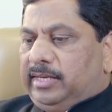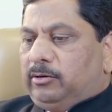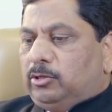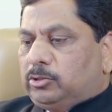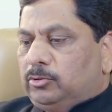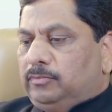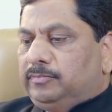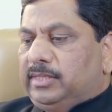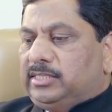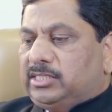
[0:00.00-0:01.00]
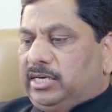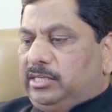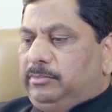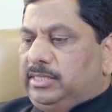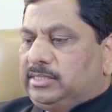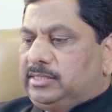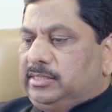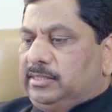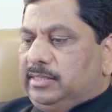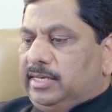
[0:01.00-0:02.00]
And also the HRD
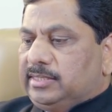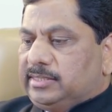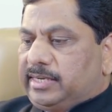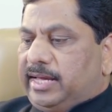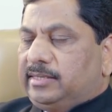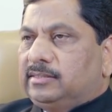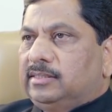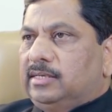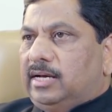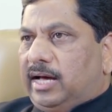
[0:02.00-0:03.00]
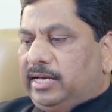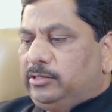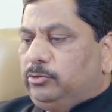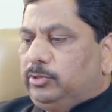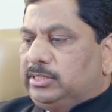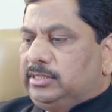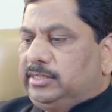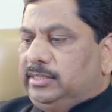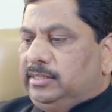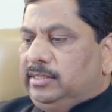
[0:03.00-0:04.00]
ministry has ranked I
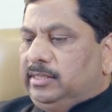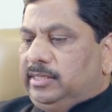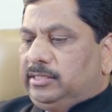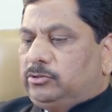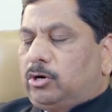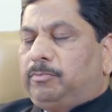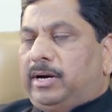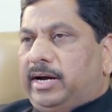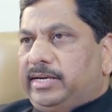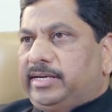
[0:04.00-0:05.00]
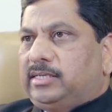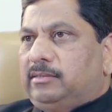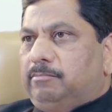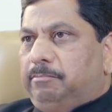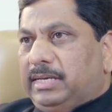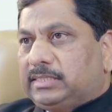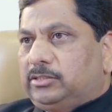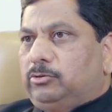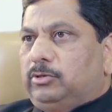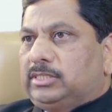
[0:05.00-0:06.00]
University in top 100 best
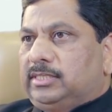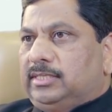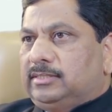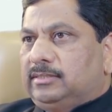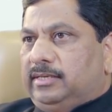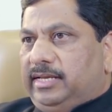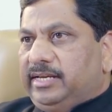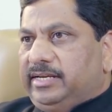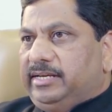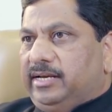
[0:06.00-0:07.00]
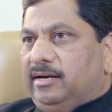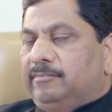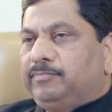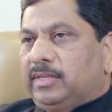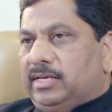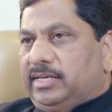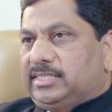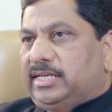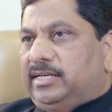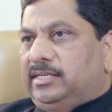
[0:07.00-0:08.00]
universities in India
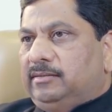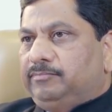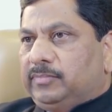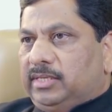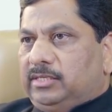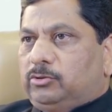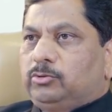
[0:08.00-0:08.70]
recently in